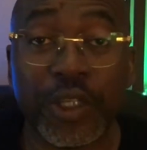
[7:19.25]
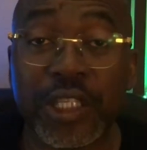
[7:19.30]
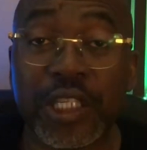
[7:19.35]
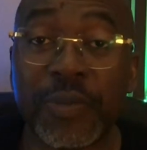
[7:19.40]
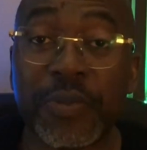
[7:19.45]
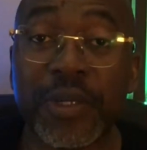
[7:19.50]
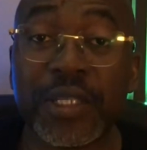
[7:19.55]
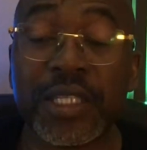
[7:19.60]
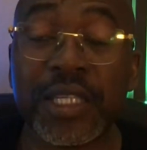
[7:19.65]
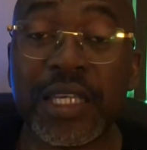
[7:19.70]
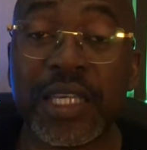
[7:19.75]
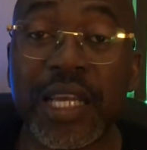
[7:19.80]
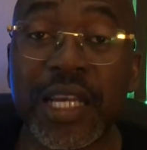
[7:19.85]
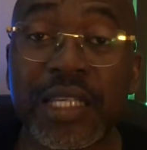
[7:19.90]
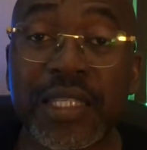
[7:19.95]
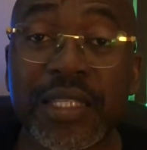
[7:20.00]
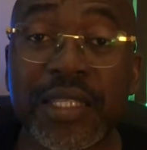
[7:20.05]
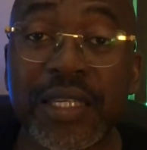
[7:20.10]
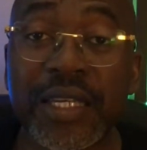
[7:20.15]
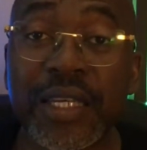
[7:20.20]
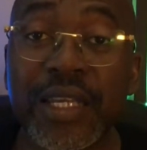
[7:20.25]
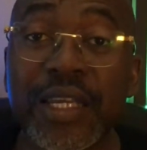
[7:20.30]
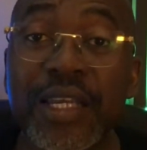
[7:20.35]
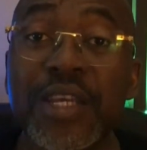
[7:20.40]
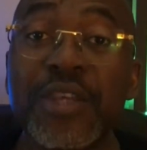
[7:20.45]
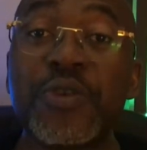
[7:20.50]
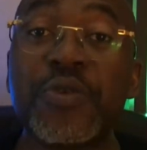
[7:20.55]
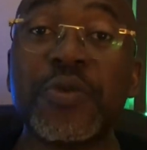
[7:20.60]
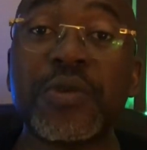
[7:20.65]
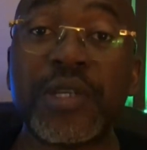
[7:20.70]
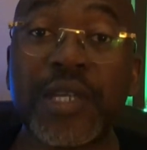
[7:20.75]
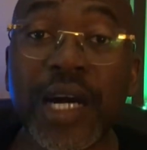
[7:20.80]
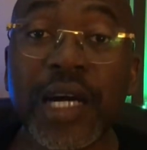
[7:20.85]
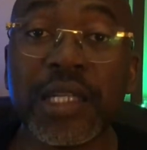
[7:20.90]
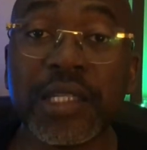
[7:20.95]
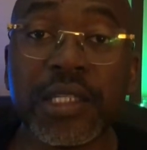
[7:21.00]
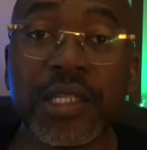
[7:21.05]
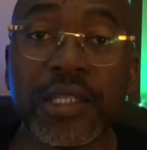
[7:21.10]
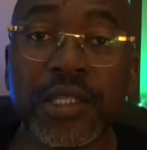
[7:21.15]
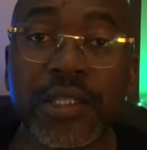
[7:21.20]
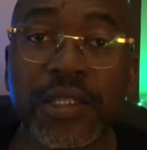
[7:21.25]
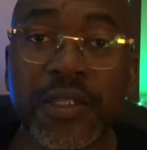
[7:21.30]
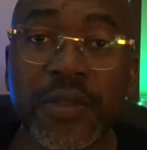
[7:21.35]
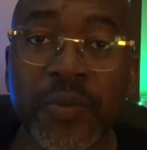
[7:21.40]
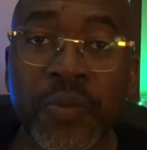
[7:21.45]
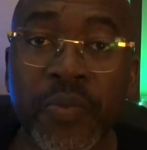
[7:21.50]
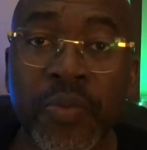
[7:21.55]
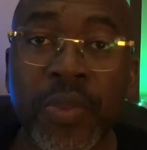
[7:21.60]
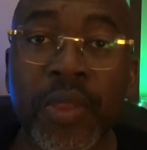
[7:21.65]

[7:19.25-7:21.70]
simply say, yes, you got this,